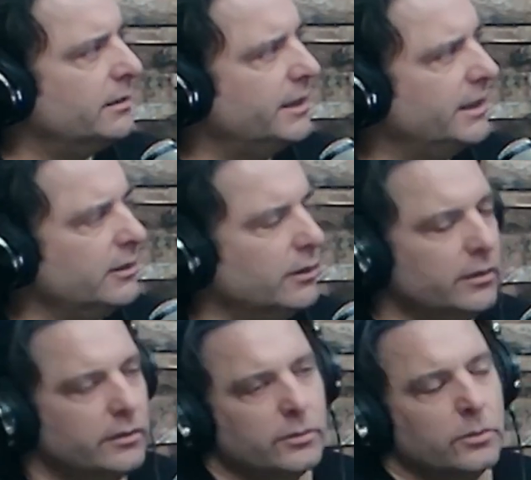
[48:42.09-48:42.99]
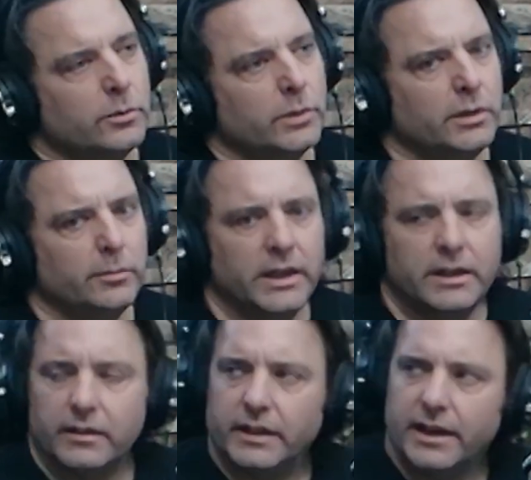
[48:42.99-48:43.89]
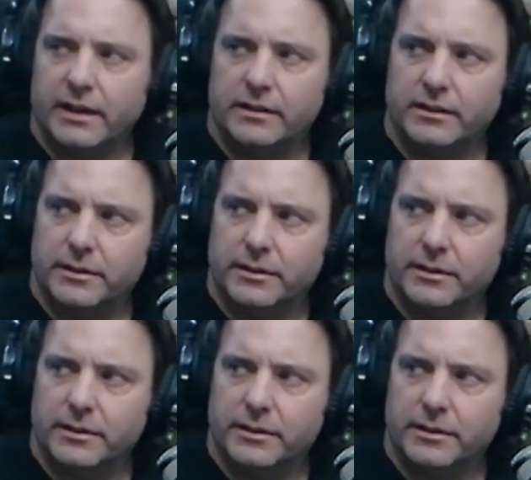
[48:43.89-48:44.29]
thing, or is, what do you make of that